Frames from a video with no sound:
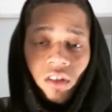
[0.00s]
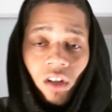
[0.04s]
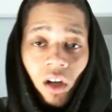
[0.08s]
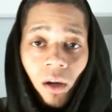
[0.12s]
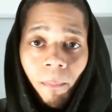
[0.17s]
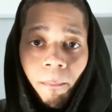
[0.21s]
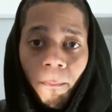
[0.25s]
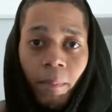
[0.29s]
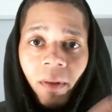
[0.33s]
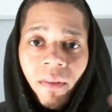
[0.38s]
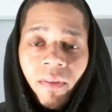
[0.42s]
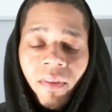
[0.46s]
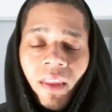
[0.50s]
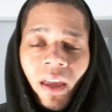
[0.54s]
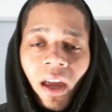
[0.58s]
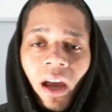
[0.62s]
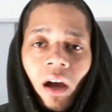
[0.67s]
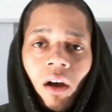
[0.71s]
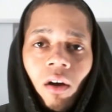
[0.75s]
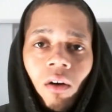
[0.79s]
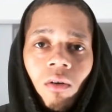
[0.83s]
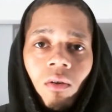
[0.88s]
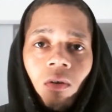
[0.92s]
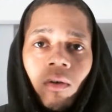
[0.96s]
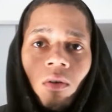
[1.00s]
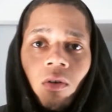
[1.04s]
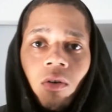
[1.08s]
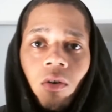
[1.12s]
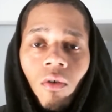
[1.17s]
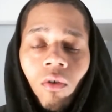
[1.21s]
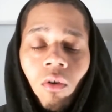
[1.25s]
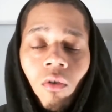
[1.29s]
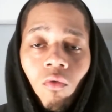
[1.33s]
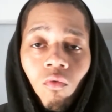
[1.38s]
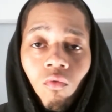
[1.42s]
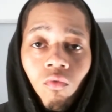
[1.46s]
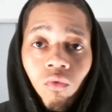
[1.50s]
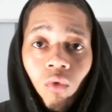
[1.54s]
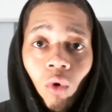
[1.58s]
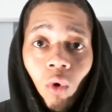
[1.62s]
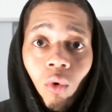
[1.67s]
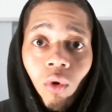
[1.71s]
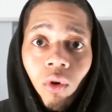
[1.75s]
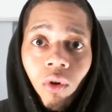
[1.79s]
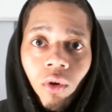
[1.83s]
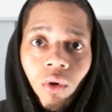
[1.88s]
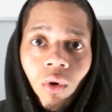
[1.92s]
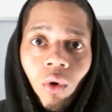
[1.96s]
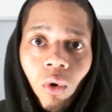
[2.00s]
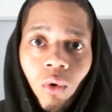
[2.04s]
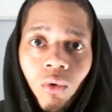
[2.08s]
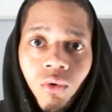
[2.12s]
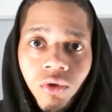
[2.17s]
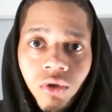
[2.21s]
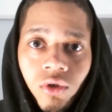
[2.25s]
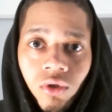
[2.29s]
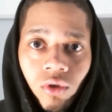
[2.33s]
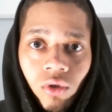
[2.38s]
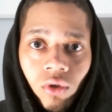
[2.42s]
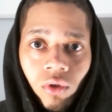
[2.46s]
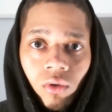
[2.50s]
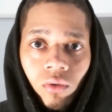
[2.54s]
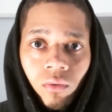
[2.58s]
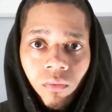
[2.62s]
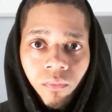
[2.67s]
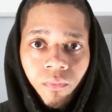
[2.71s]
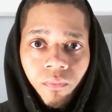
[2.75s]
up and down roller coaster.